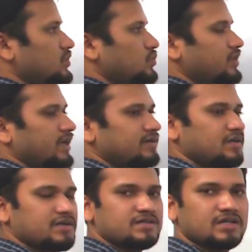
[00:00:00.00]
to get the
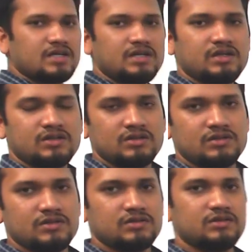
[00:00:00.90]
result,
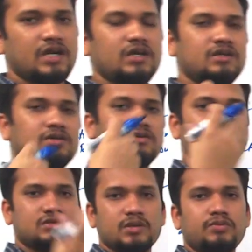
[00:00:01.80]
that
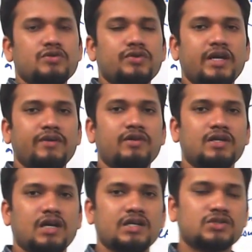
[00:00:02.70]
suppose we gave a
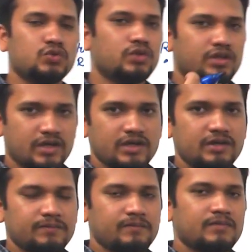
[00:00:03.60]
task to a
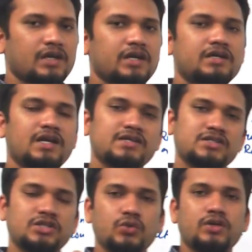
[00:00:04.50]
thread and it
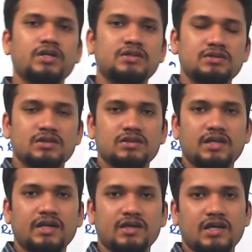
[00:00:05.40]
executed
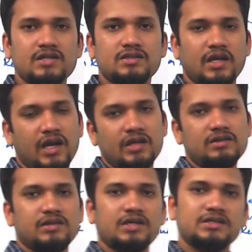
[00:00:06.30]
that task,
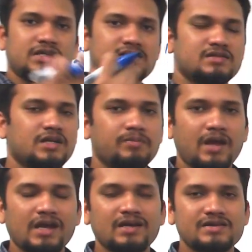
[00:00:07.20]
and then it can send
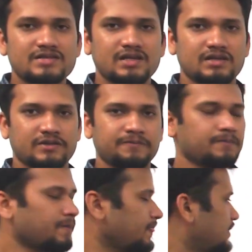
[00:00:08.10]
back a result
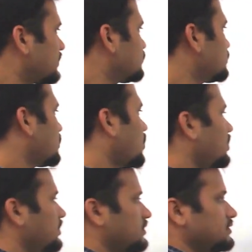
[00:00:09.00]
to the
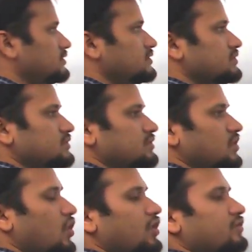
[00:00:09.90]
caller,
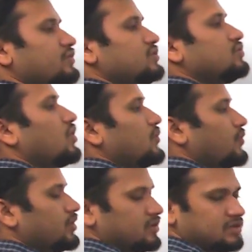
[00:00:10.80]
or we do not
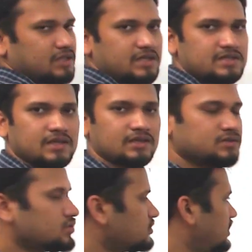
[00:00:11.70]
want the result.
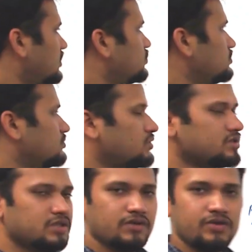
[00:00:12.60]
So there are two
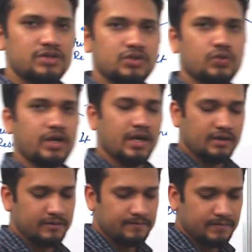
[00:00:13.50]
modes in which you
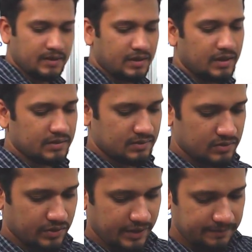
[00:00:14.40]
can run.
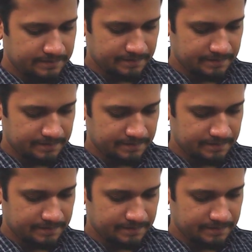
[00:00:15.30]
Okay,